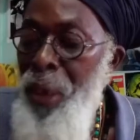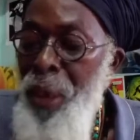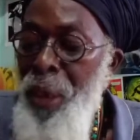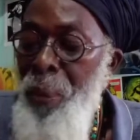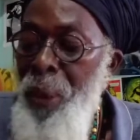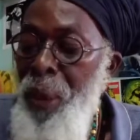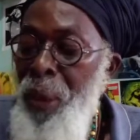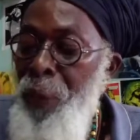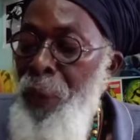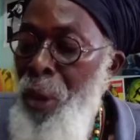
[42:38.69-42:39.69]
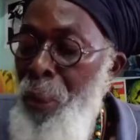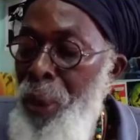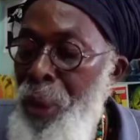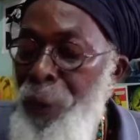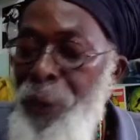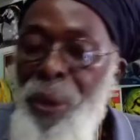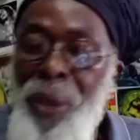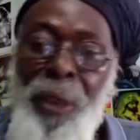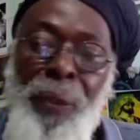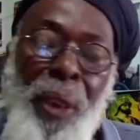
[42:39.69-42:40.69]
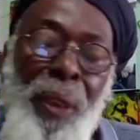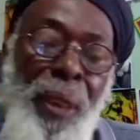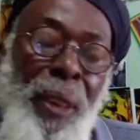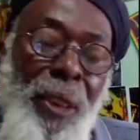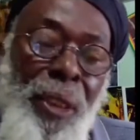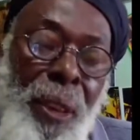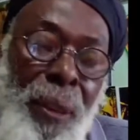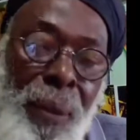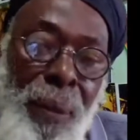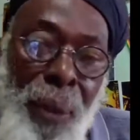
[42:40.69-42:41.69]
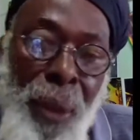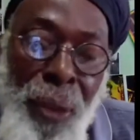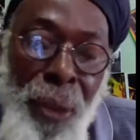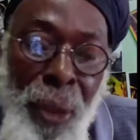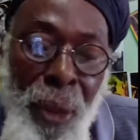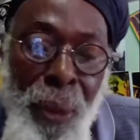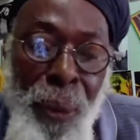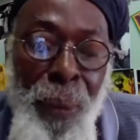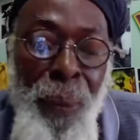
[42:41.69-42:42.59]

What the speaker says: and economic development of the Rastafari nation. So that's what they know.